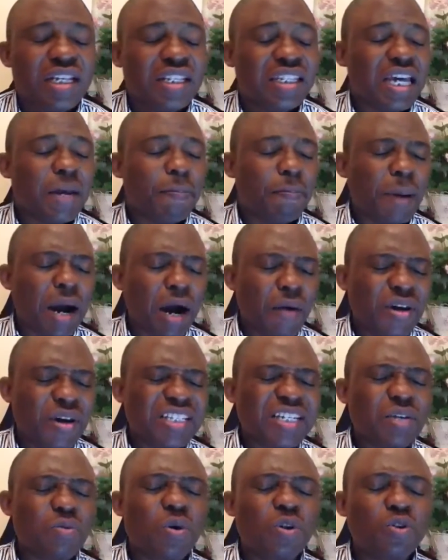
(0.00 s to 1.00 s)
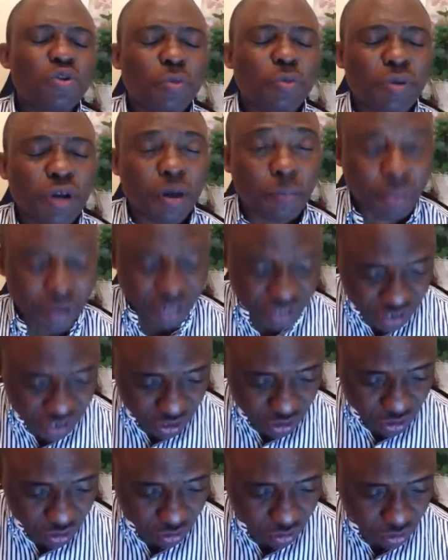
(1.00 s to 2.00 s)
There are powers that want to be
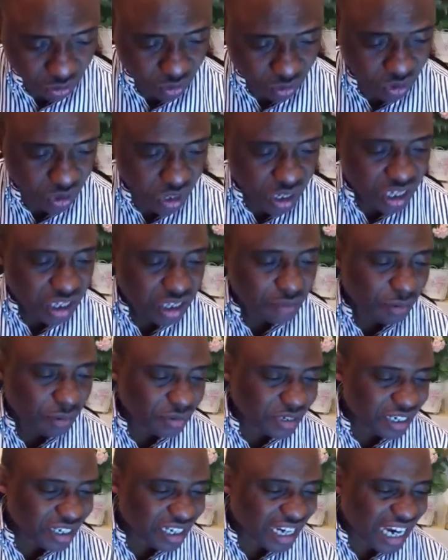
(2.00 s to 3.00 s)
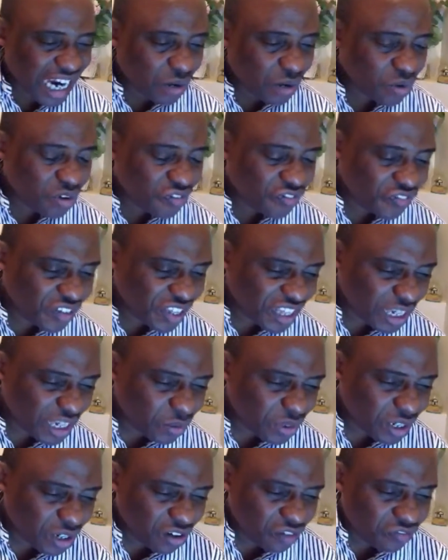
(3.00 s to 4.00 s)
oppressing you. The Bible says, I will feed them
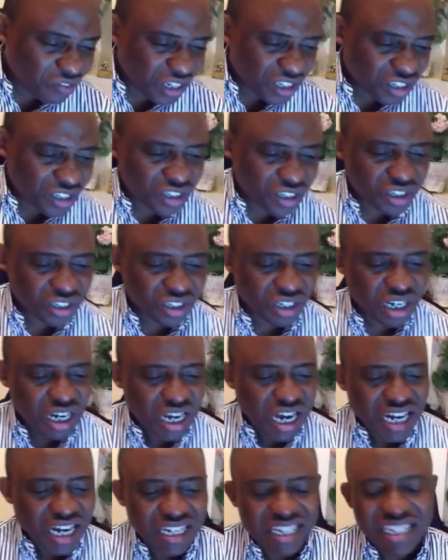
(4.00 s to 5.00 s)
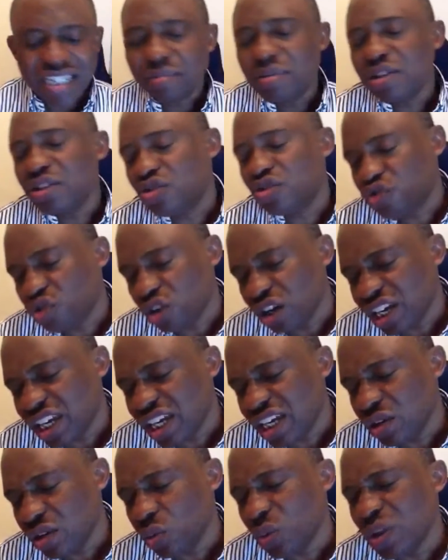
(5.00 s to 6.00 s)
with their own flesh, and they shall be
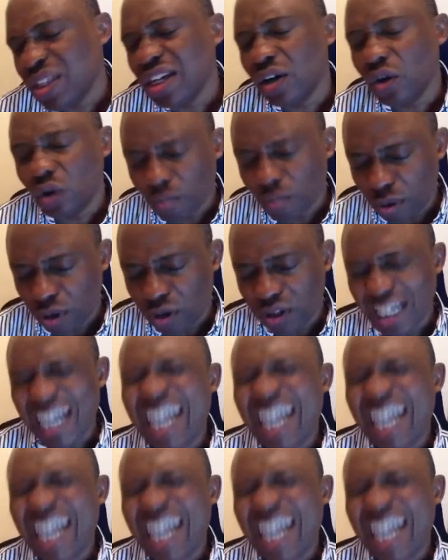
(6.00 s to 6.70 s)
drunken with their own blood.